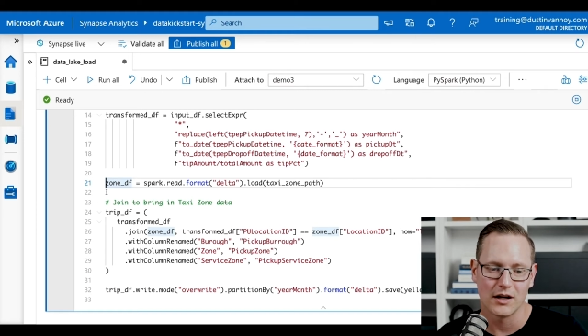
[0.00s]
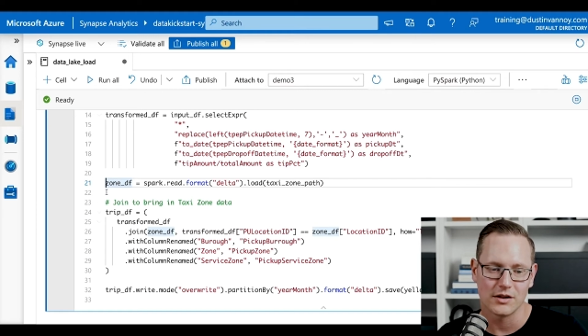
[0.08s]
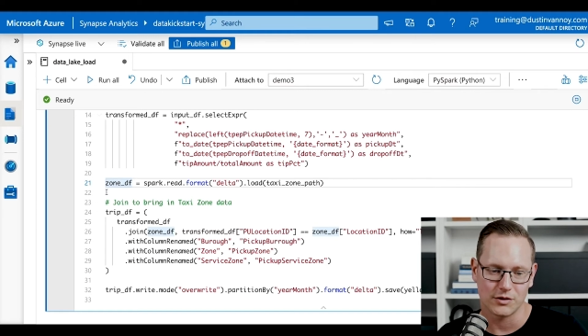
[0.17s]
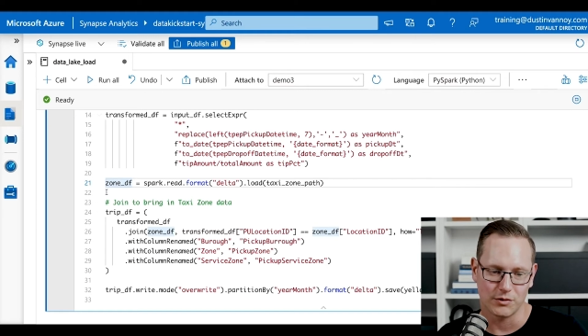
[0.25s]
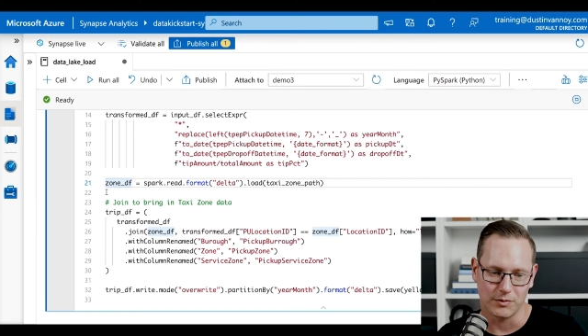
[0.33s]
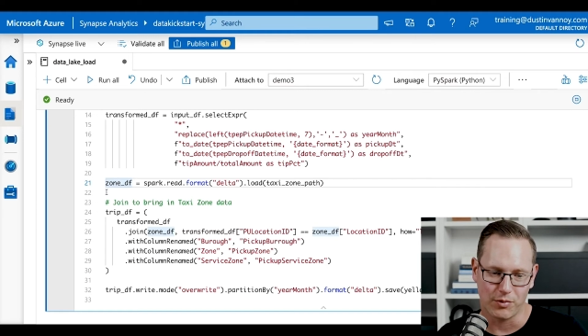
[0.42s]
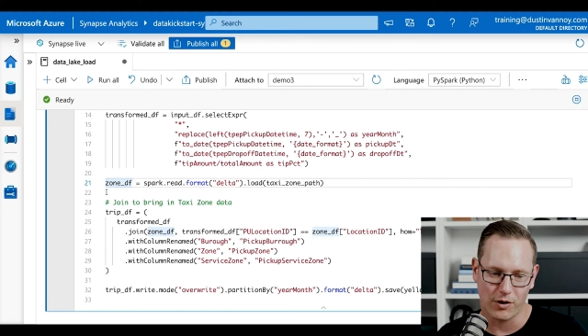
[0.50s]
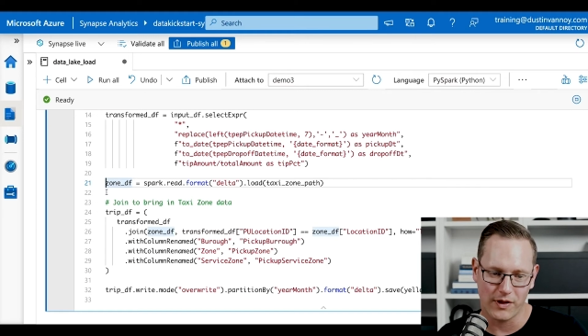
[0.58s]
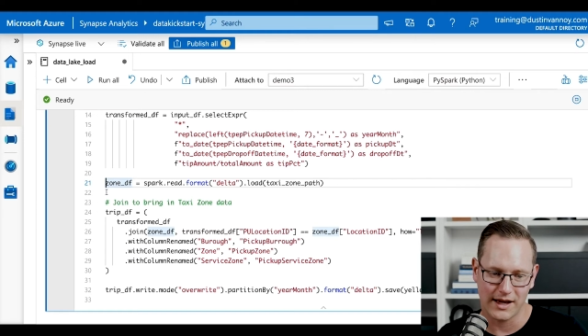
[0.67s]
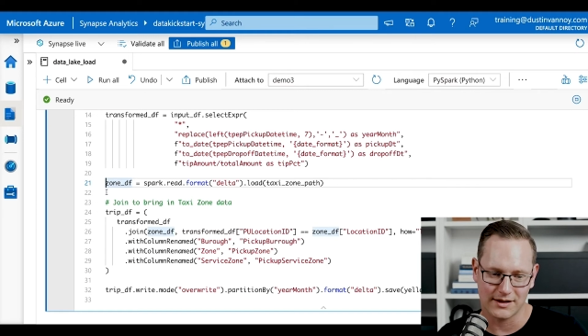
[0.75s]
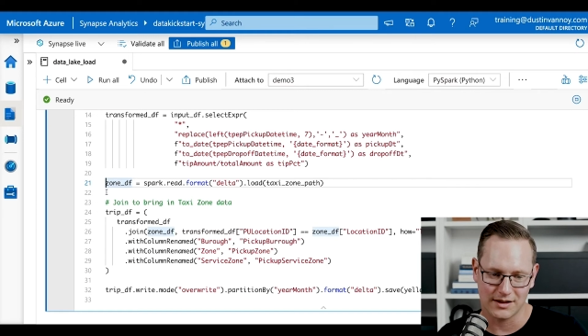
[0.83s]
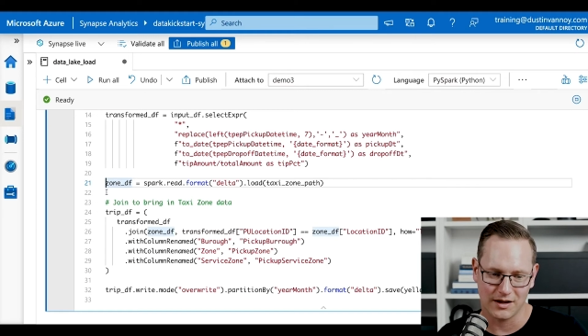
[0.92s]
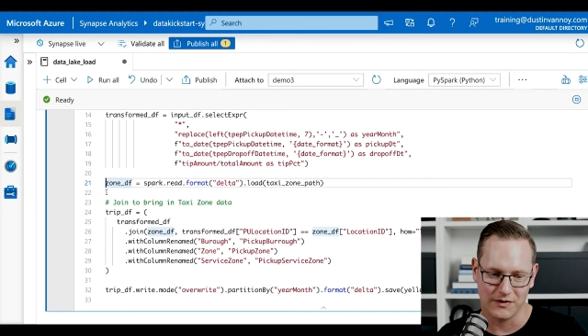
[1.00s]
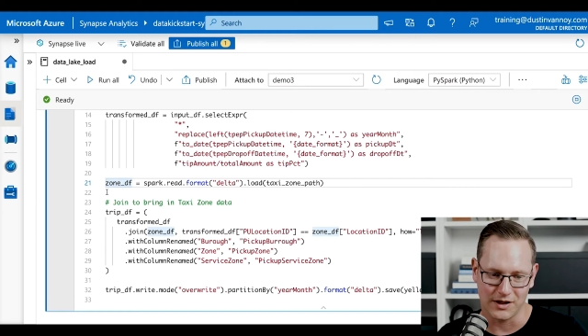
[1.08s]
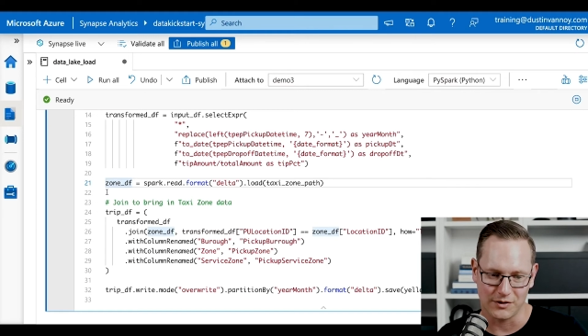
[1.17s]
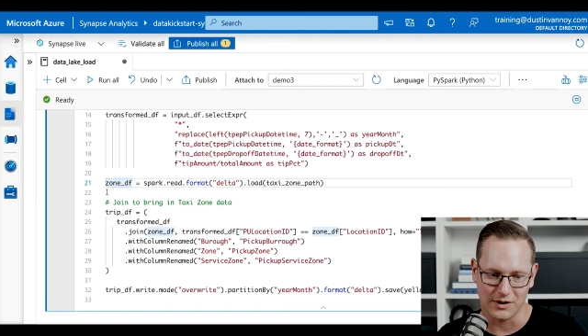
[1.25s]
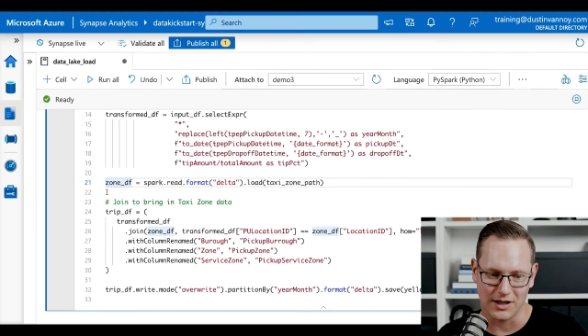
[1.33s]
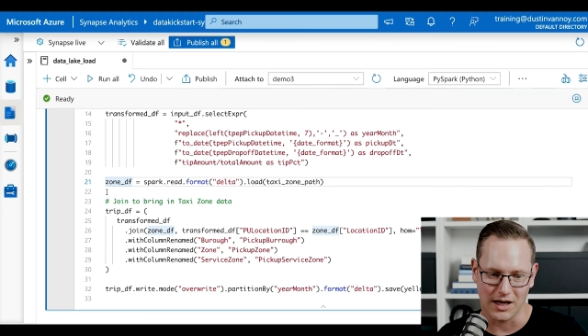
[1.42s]
So we'll pull that stuff
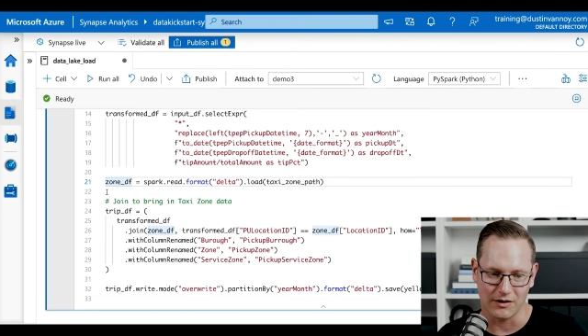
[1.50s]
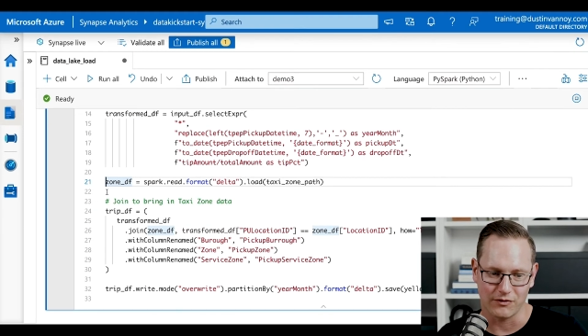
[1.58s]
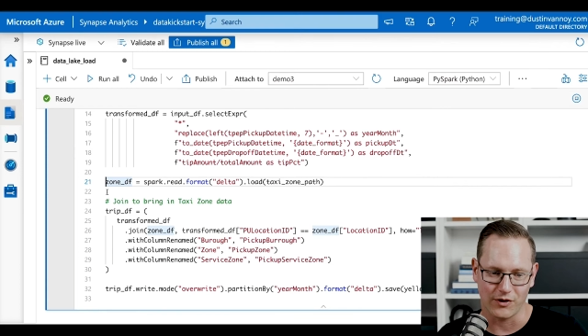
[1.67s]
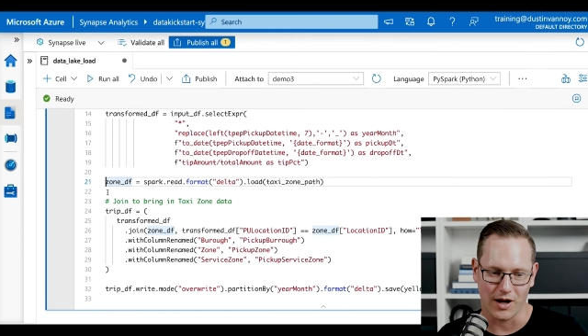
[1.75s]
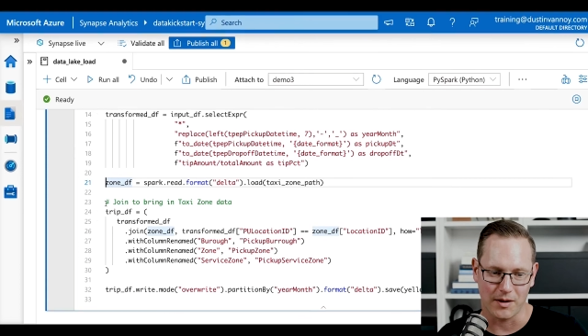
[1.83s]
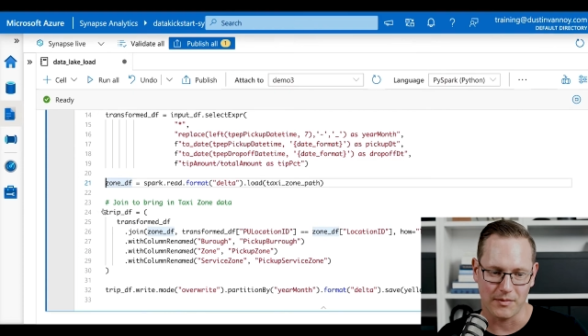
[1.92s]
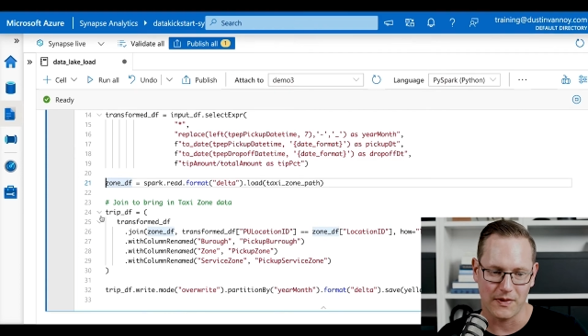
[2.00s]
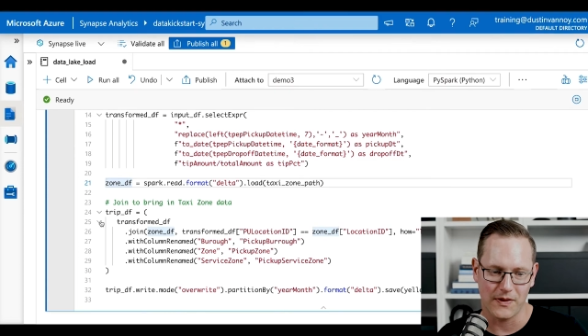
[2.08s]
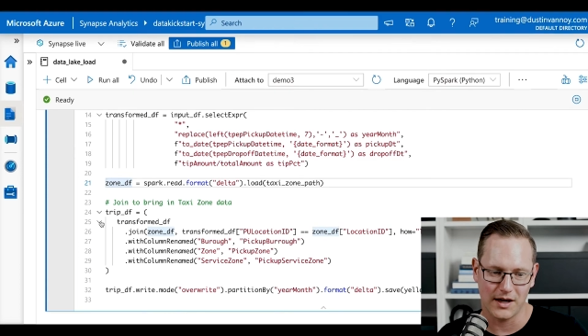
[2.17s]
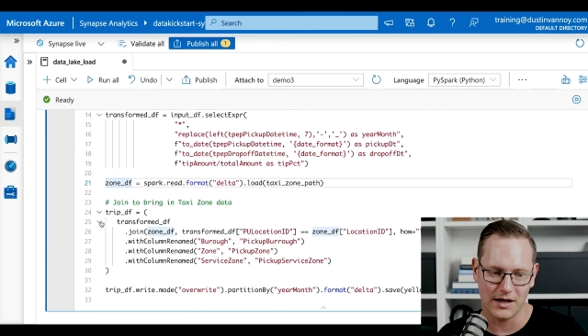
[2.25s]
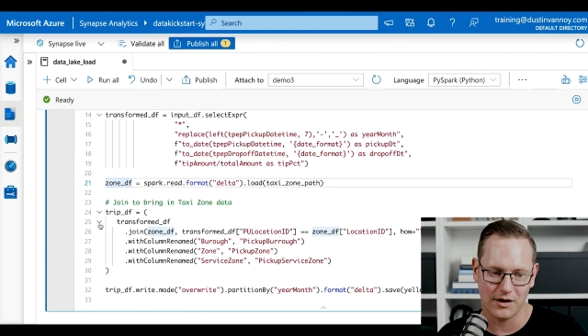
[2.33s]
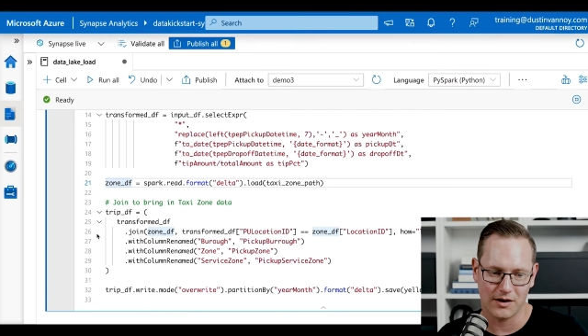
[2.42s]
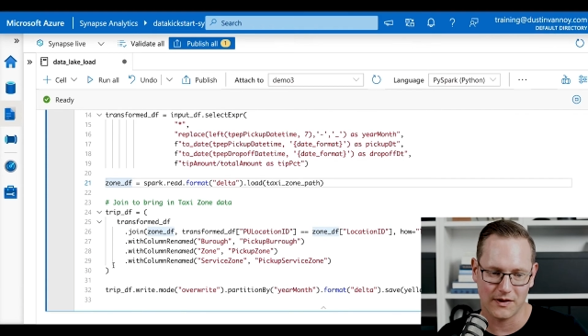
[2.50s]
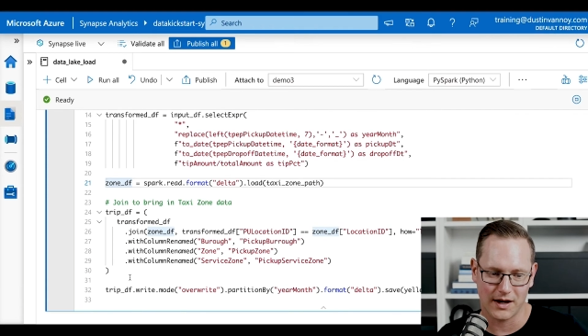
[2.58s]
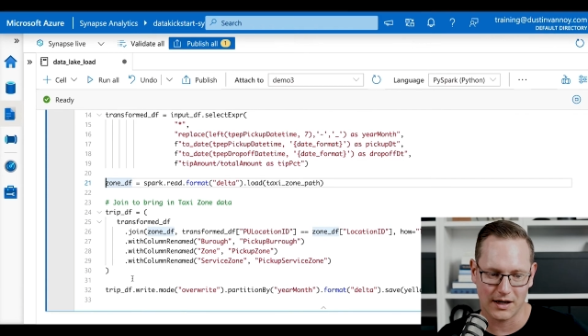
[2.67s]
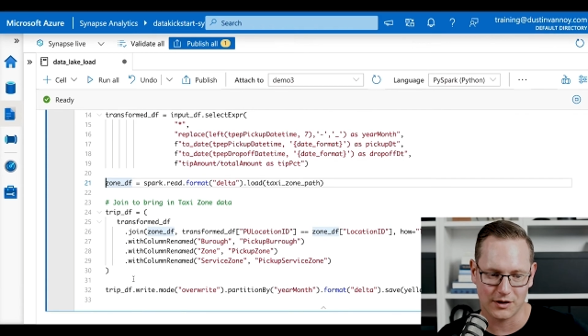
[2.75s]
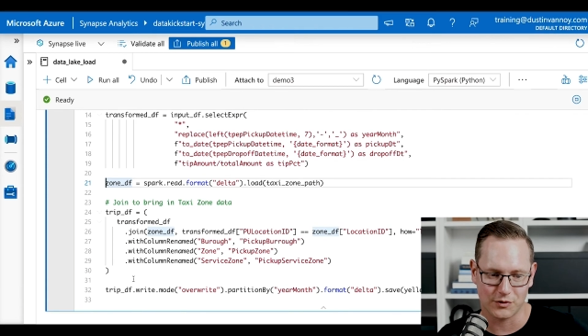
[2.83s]
into a data frame. And then here on line